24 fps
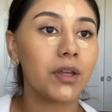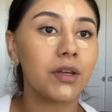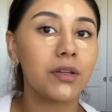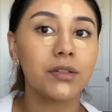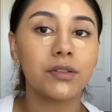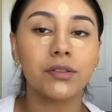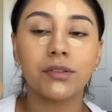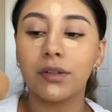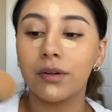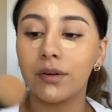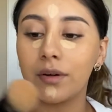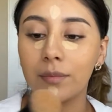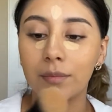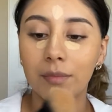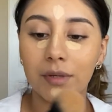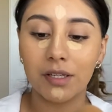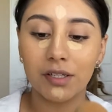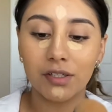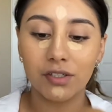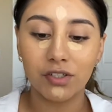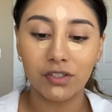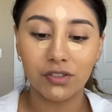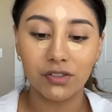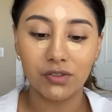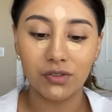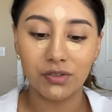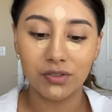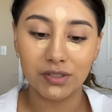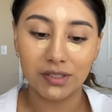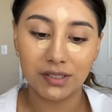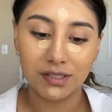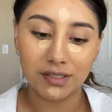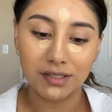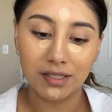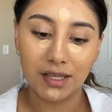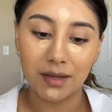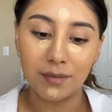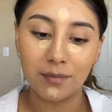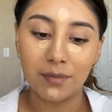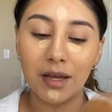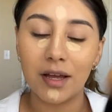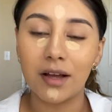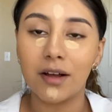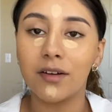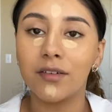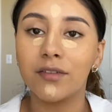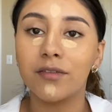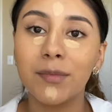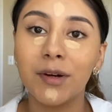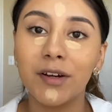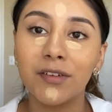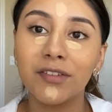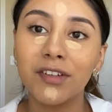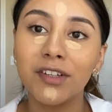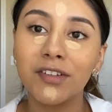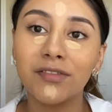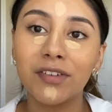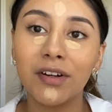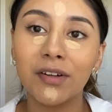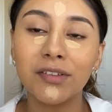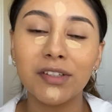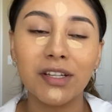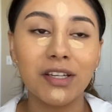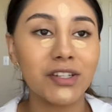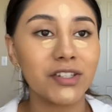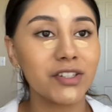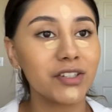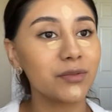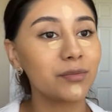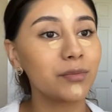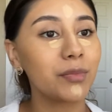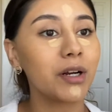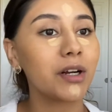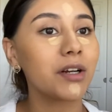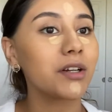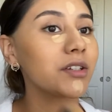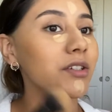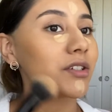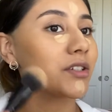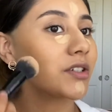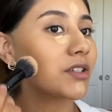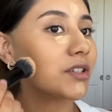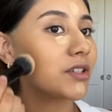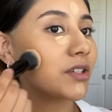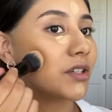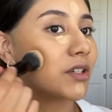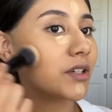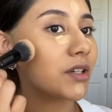So I'm gonna just use the same e.l.f. Buffing Foundation brush